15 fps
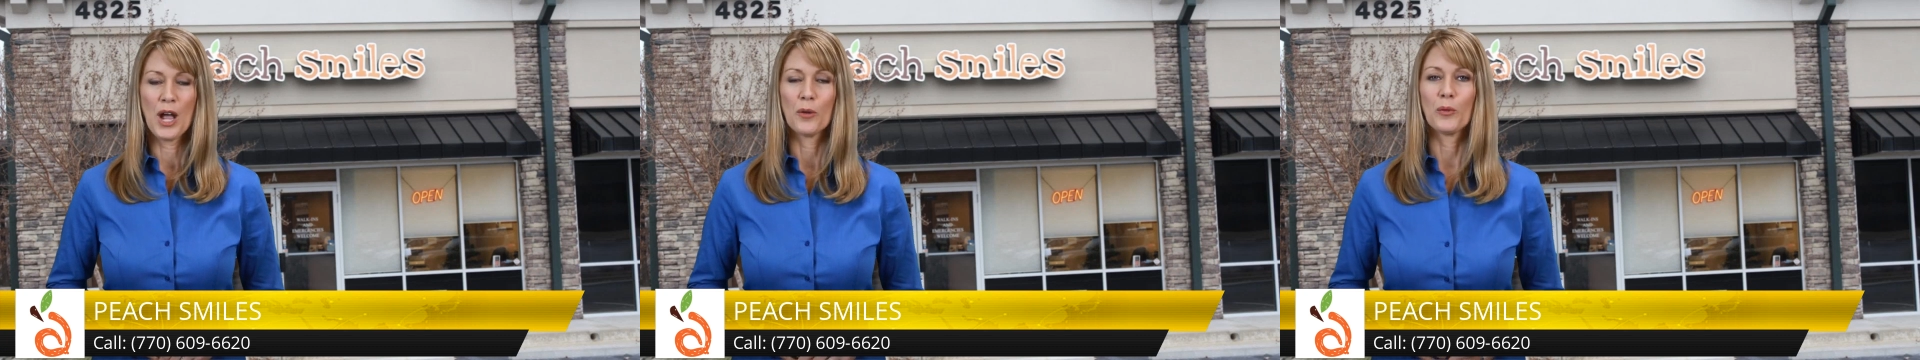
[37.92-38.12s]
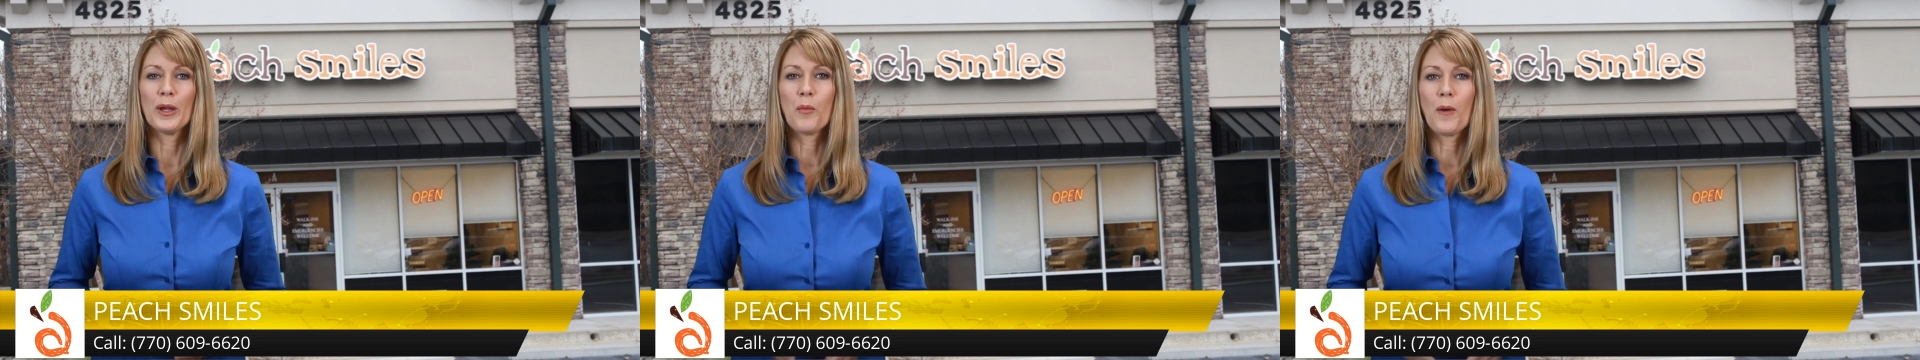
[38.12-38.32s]

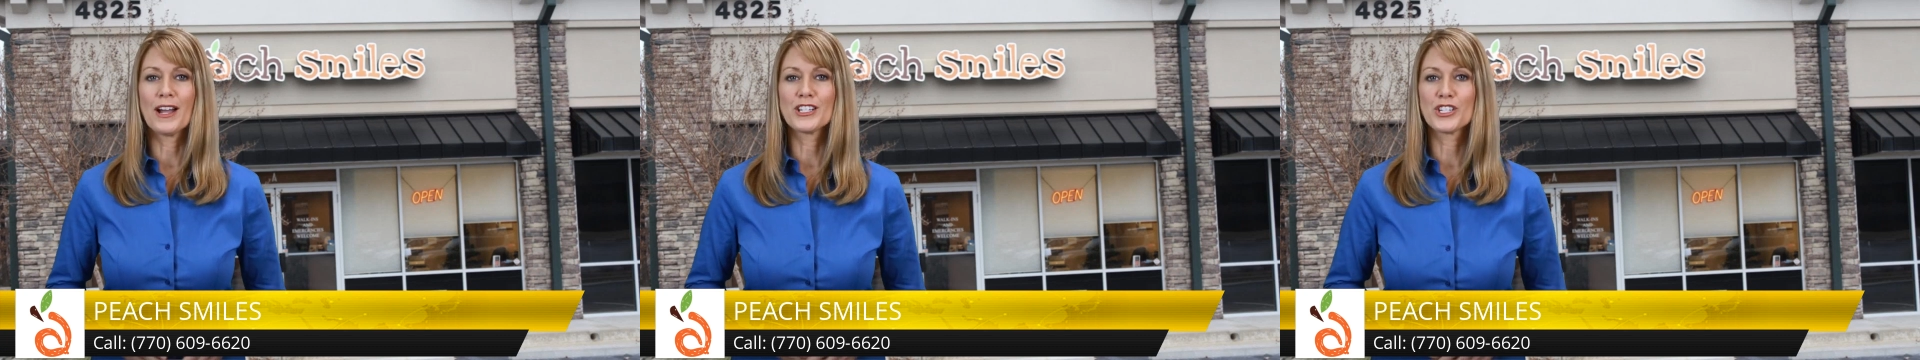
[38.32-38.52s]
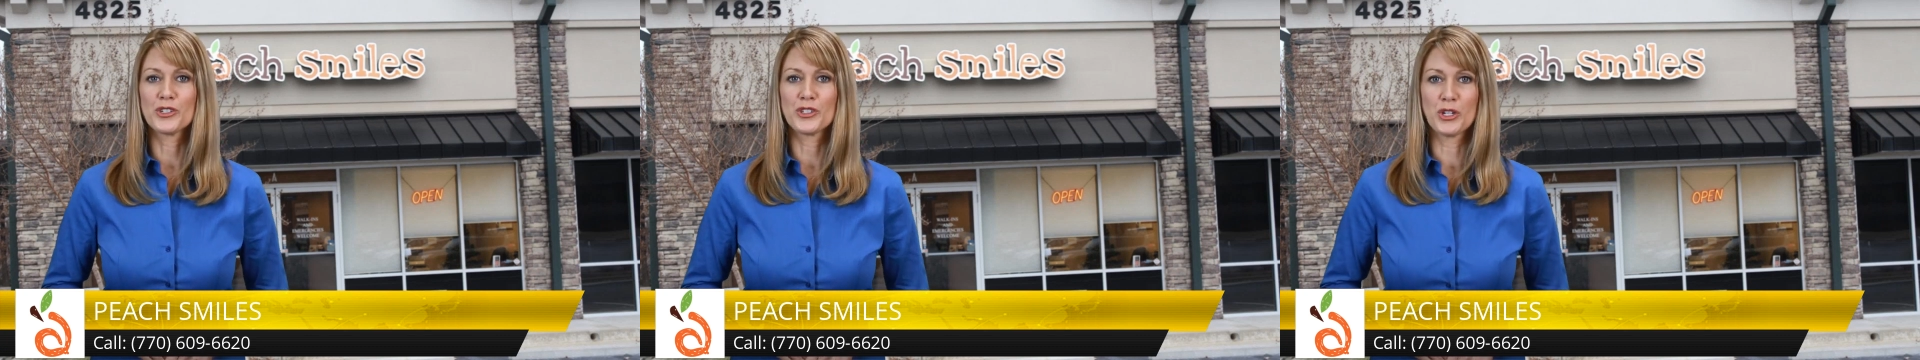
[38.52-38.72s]
We
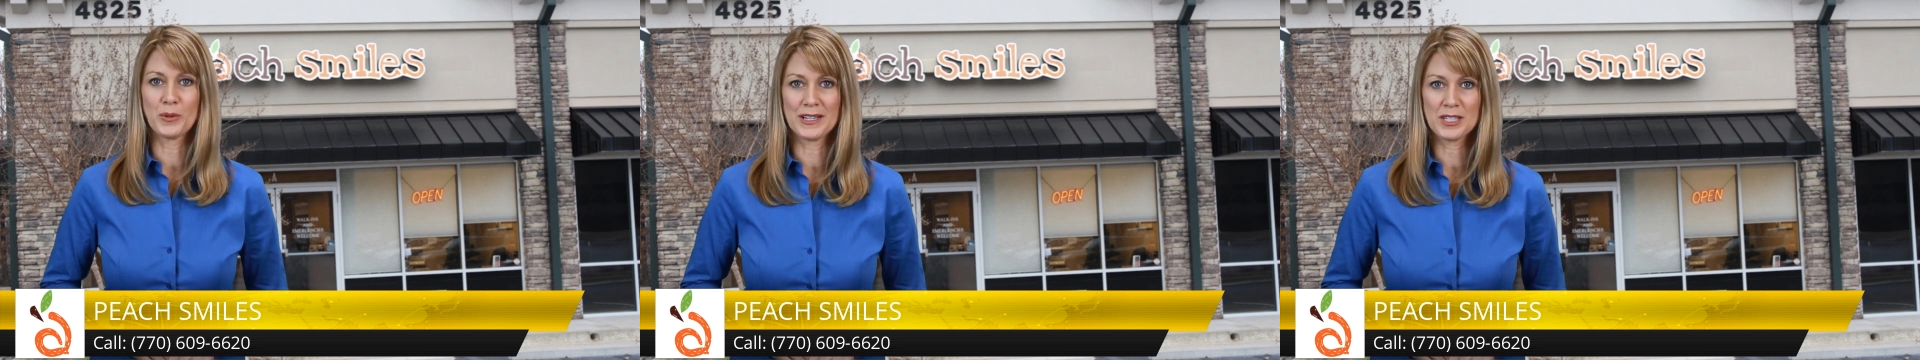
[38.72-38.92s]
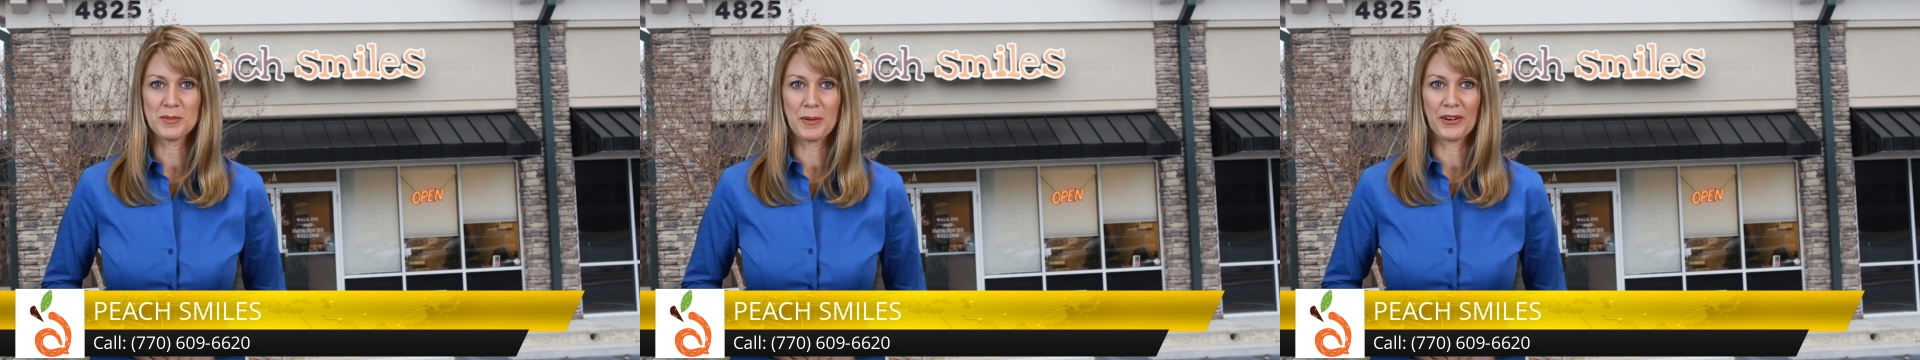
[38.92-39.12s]
want you to
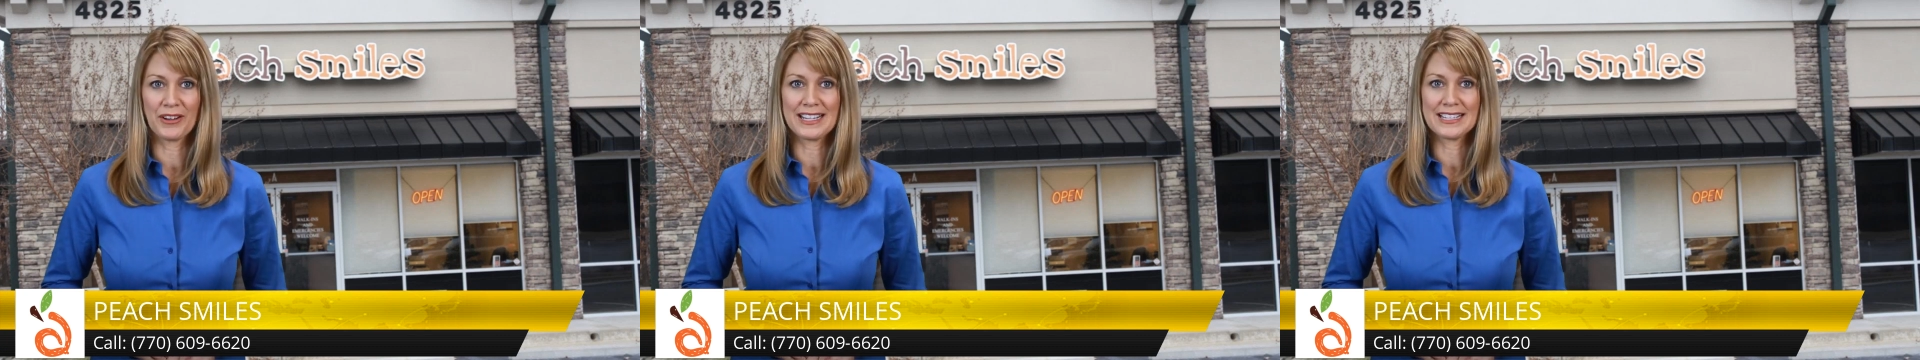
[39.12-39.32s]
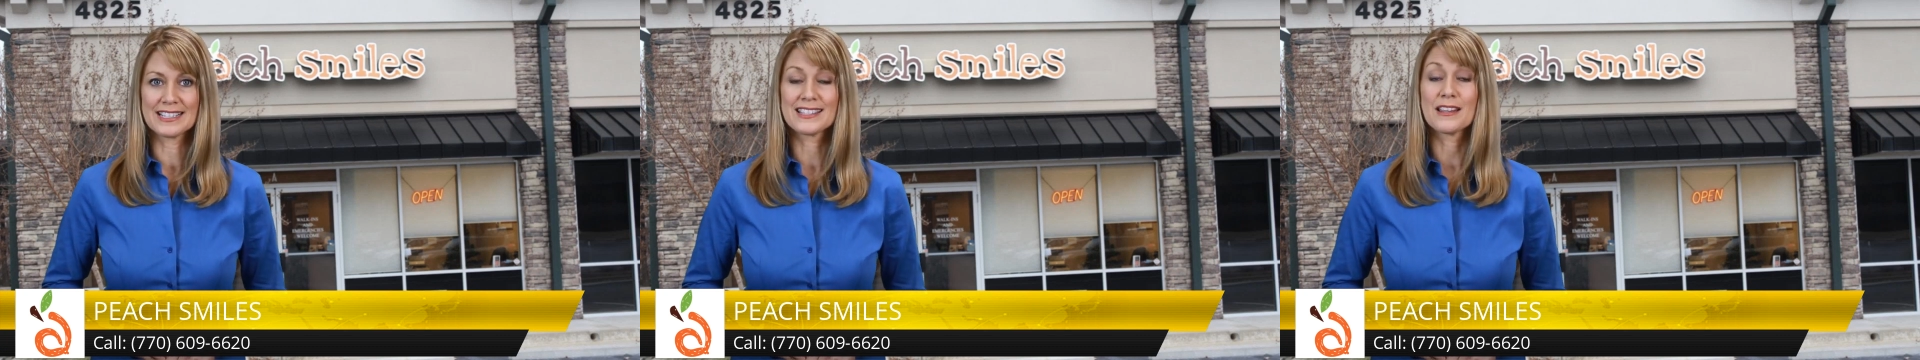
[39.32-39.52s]

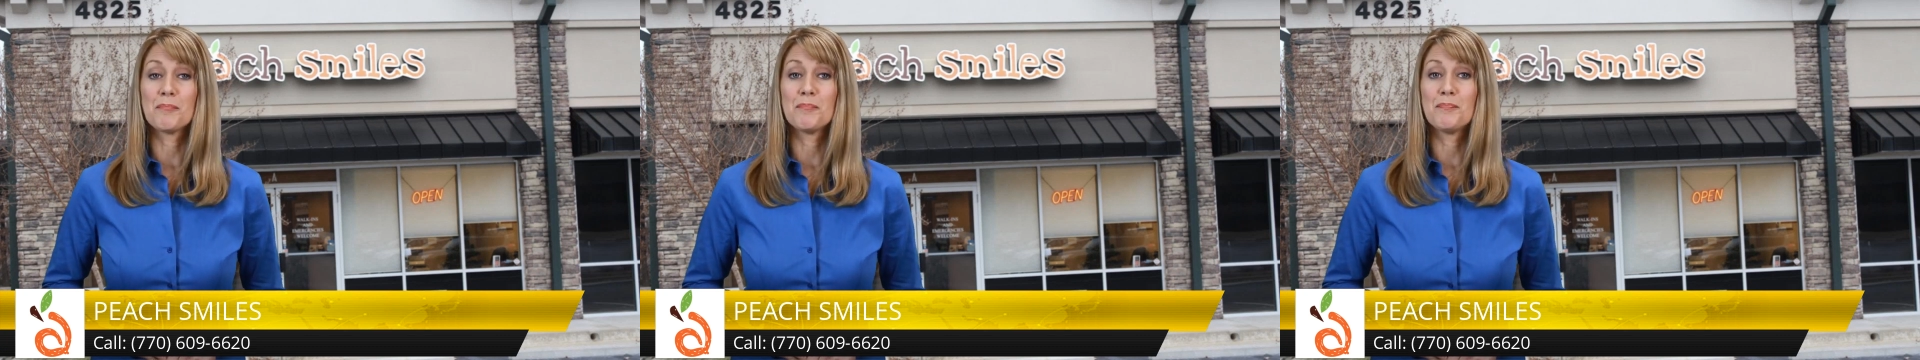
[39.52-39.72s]
experience the